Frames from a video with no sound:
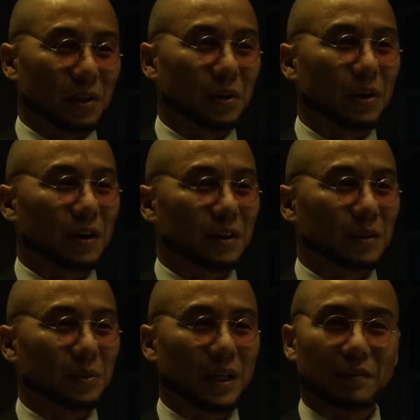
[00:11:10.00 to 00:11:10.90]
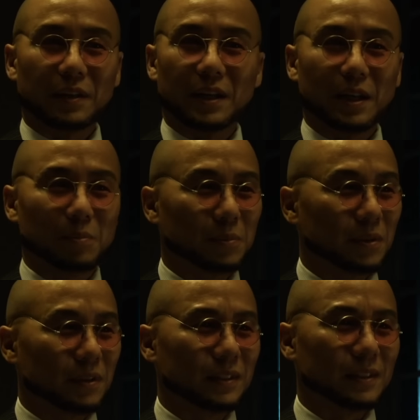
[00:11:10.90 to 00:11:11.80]
Here at Arkham, we have a
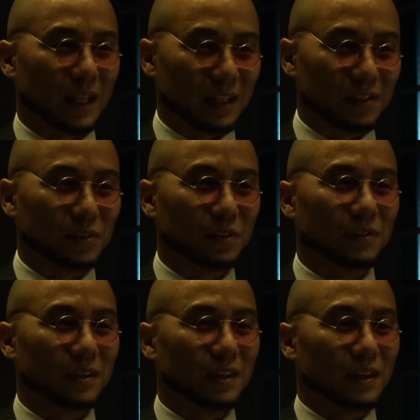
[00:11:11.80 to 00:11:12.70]
number of intensive